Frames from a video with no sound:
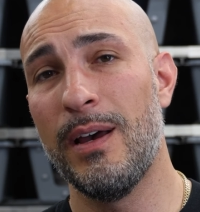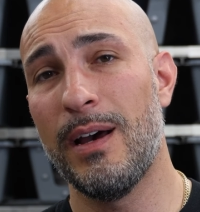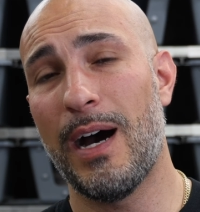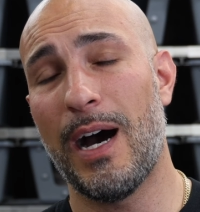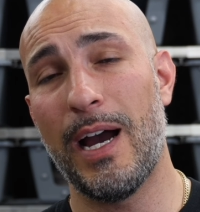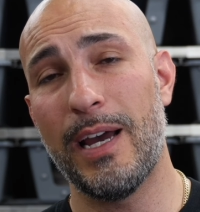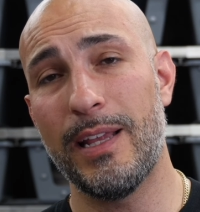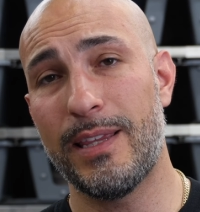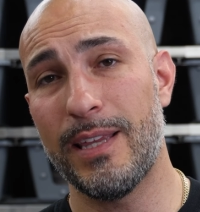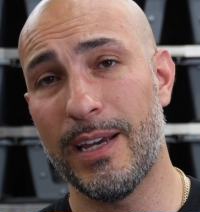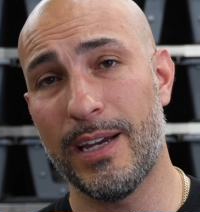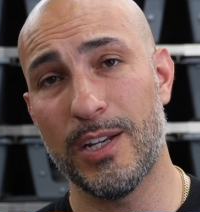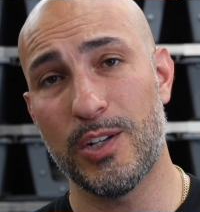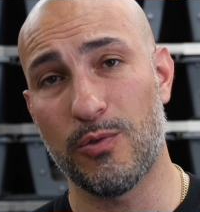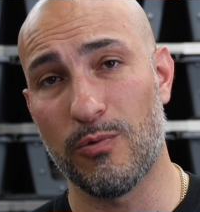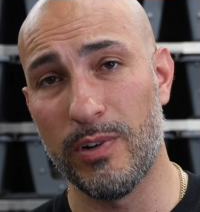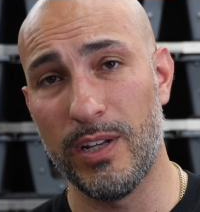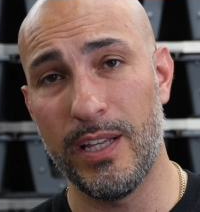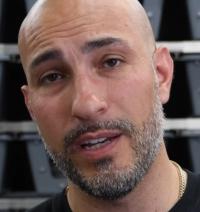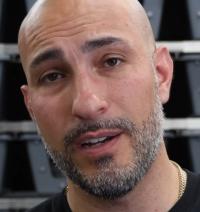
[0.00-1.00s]
I think
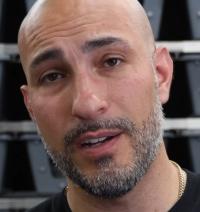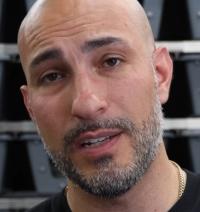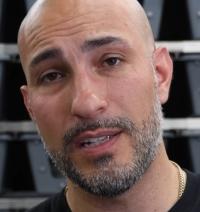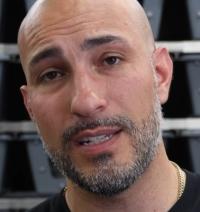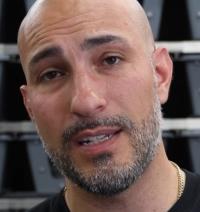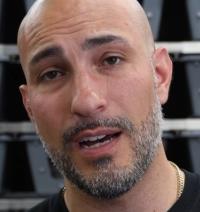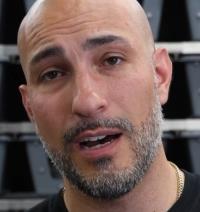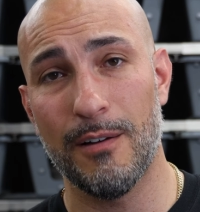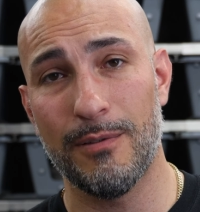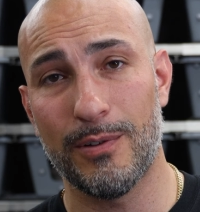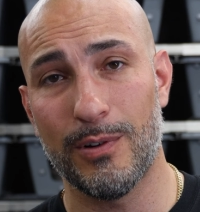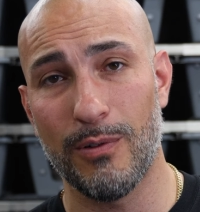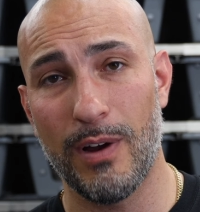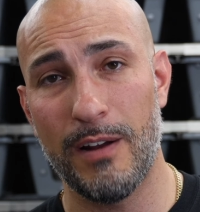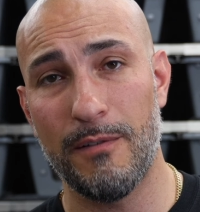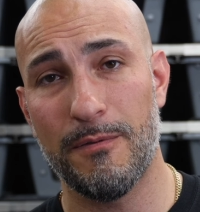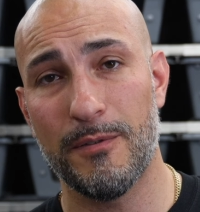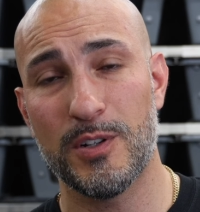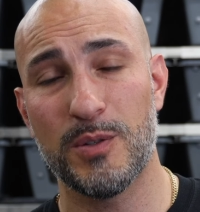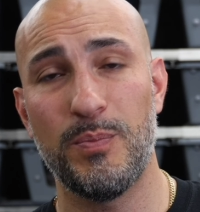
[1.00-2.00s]
it's really good stuff,
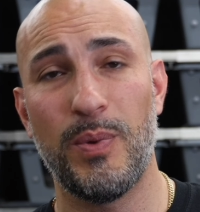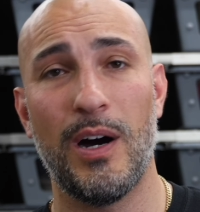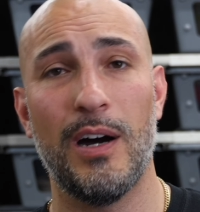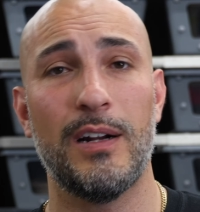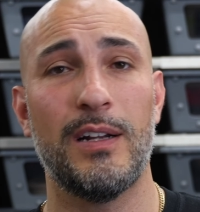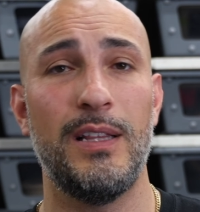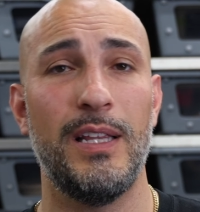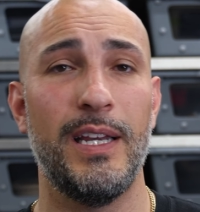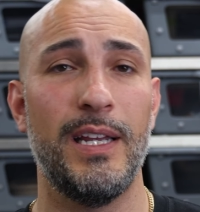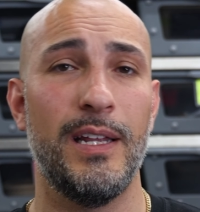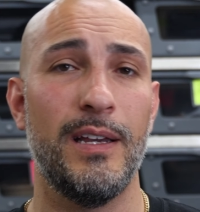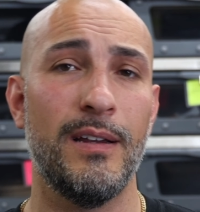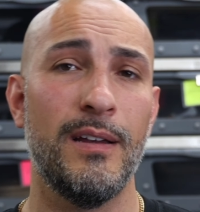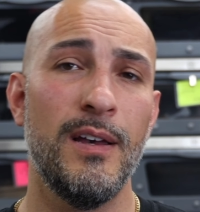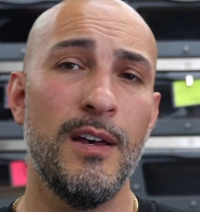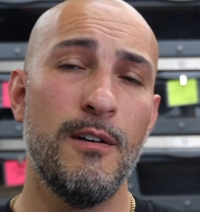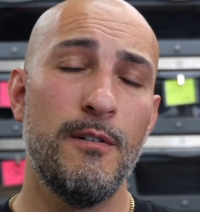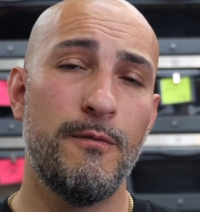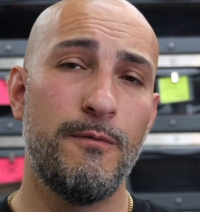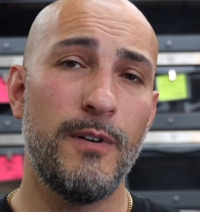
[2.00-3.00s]
great for spot cleaning,
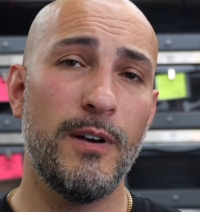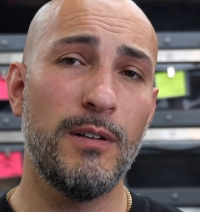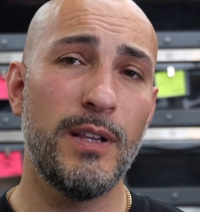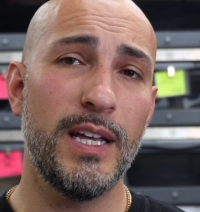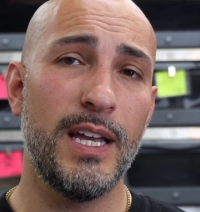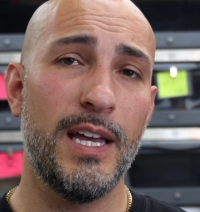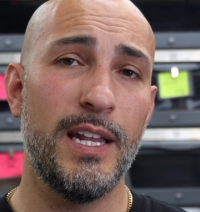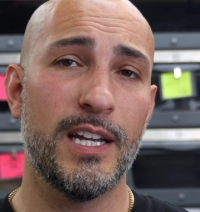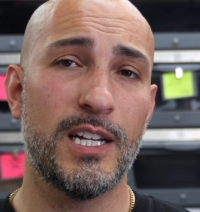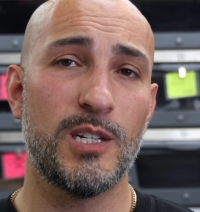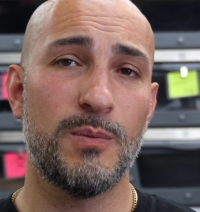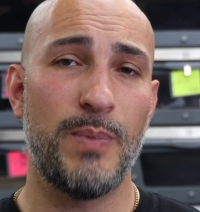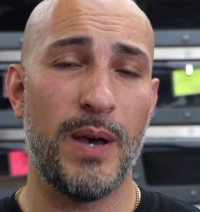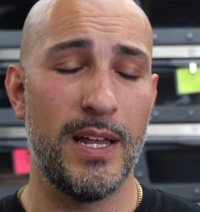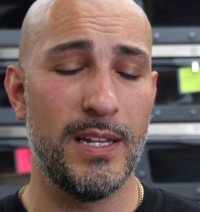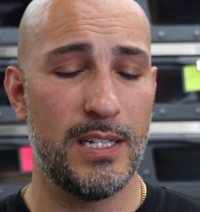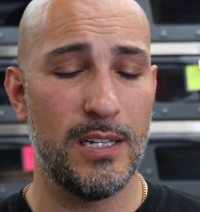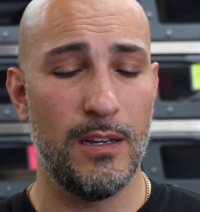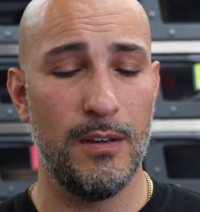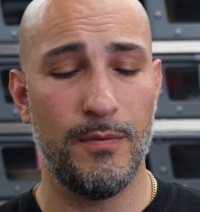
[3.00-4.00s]
fairly
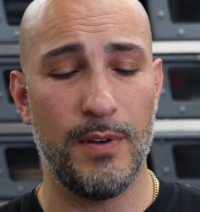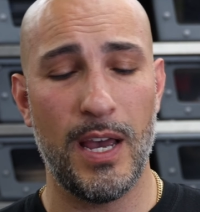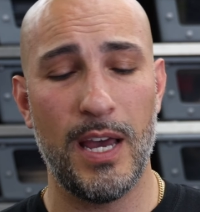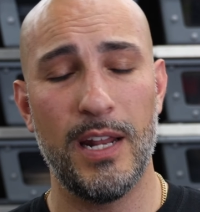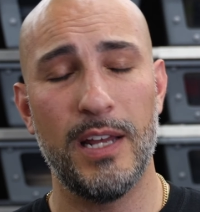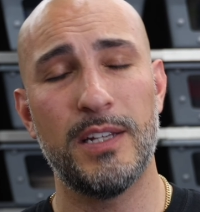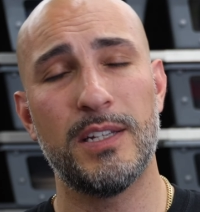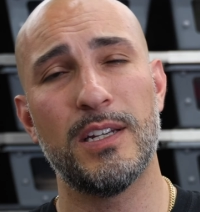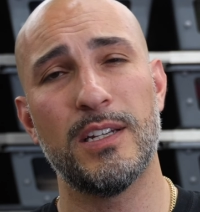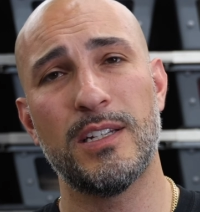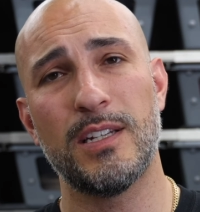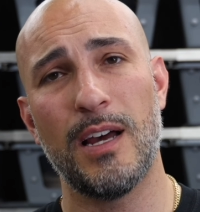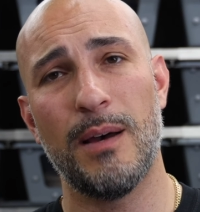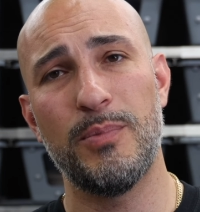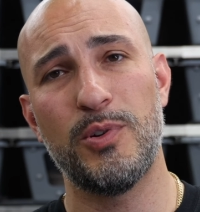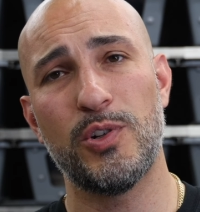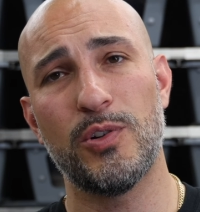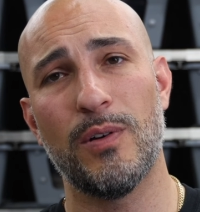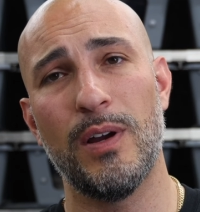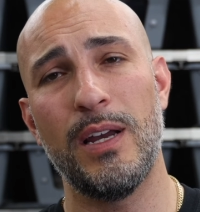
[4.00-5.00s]
inexpensive, and it's a
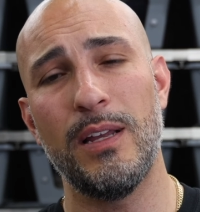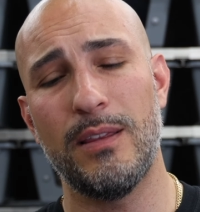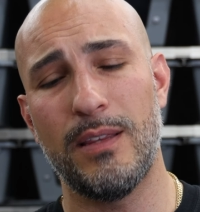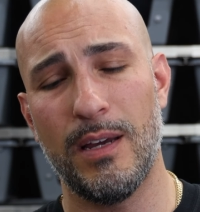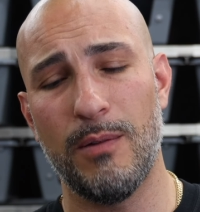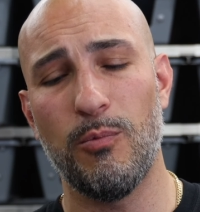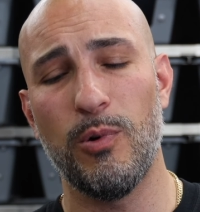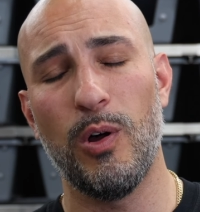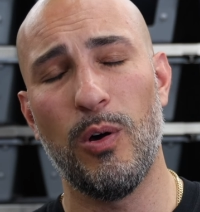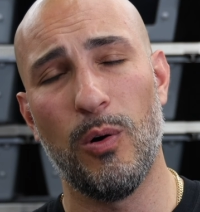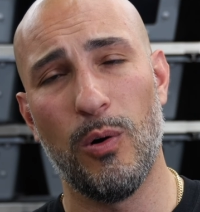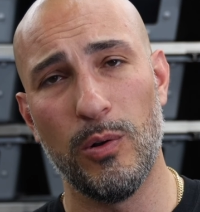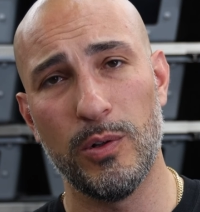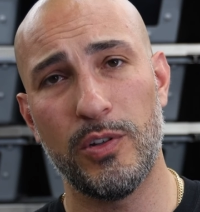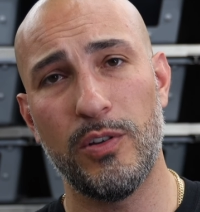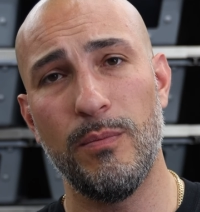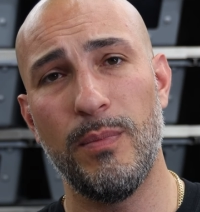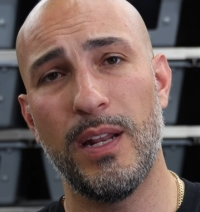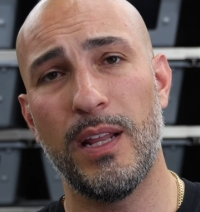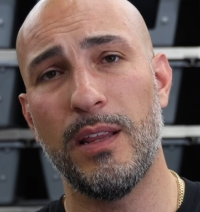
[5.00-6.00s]
substrate that will hold
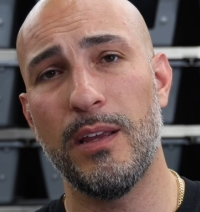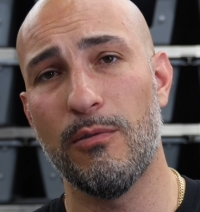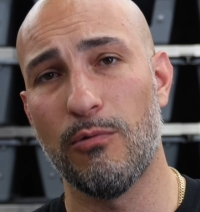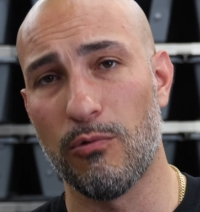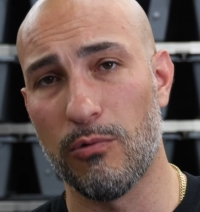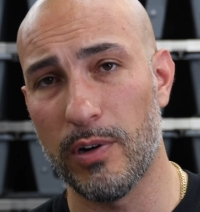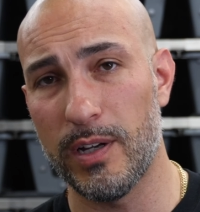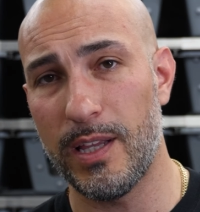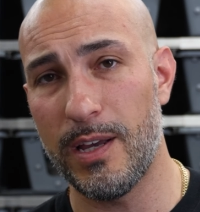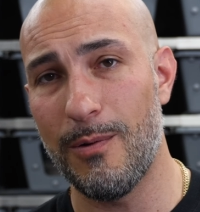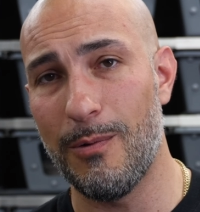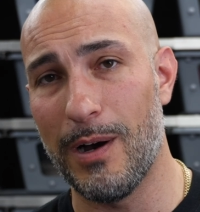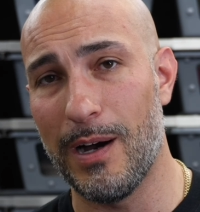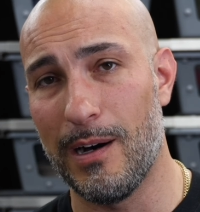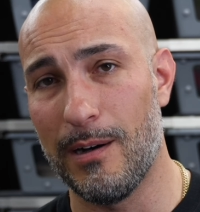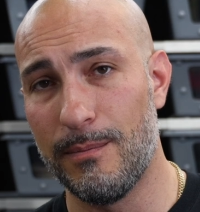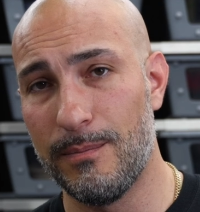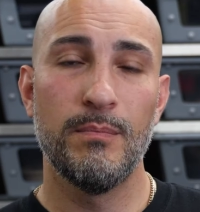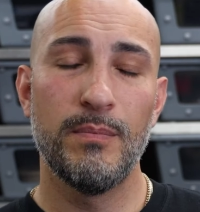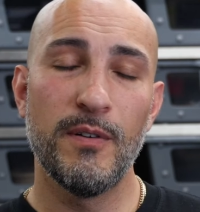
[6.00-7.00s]
humidity really well.